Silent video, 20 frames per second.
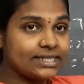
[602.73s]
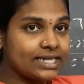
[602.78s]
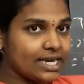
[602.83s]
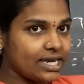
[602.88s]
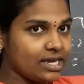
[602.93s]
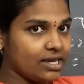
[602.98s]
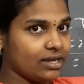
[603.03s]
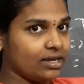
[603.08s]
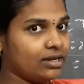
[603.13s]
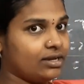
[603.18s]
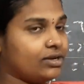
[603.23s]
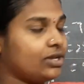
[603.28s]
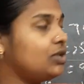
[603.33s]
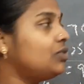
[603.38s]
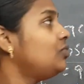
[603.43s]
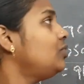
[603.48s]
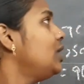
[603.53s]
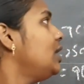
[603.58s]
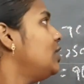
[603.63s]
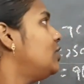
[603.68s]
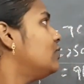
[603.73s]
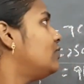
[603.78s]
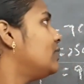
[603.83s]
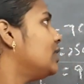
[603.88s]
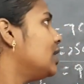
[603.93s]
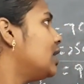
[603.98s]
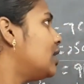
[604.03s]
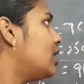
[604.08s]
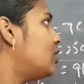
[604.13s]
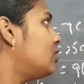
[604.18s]
here, you need to
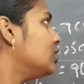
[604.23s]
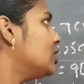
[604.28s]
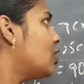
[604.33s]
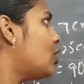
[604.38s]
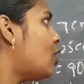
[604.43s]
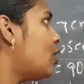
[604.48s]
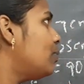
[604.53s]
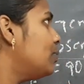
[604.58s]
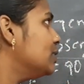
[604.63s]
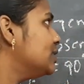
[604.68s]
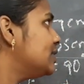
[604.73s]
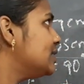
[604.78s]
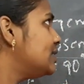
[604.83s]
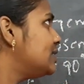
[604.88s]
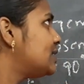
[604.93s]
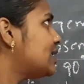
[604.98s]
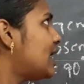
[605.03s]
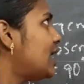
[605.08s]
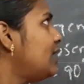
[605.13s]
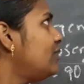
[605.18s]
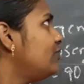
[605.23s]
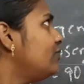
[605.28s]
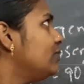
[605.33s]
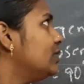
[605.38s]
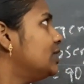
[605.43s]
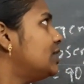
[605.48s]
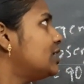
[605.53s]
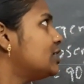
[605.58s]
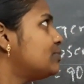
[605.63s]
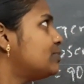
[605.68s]
figure out the opposite side
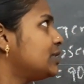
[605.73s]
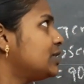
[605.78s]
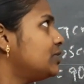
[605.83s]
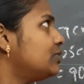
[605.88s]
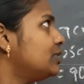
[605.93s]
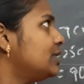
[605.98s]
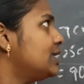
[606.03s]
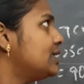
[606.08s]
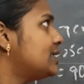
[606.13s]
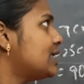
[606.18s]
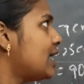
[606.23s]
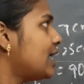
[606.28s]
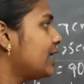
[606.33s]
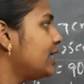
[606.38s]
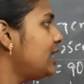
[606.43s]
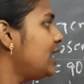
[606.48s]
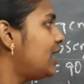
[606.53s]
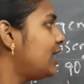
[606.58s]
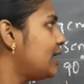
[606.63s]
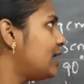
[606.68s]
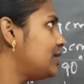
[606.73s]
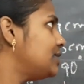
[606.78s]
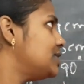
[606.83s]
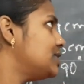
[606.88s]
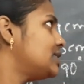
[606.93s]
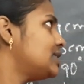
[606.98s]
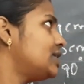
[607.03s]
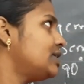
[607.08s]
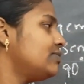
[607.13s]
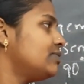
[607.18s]
with respect to this angle and
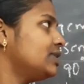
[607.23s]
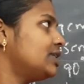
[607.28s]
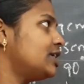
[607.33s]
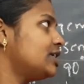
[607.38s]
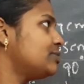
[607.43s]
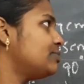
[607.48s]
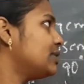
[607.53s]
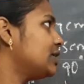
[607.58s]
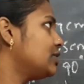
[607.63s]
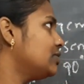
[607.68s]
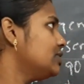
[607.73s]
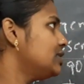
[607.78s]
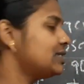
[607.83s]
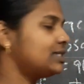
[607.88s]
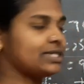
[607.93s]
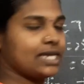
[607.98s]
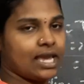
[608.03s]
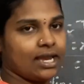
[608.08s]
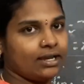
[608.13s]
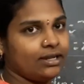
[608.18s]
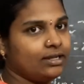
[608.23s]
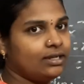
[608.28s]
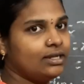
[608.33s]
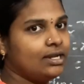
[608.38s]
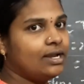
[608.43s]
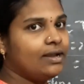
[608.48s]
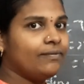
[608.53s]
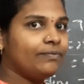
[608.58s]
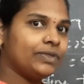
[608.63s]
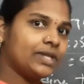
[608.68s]
adjacent with respect to this angle.
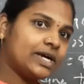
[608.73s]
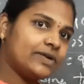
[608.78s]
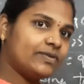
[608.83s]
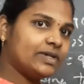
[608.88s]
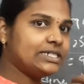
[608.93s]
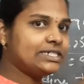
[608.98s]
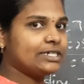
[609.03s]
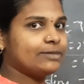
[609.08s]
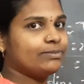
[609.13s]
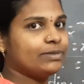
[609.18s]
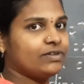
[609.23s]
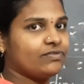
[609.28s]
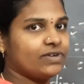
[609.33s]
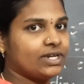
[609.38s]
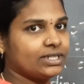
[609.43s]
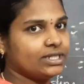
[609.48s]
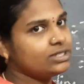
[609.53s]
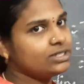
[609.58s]
That will simplify the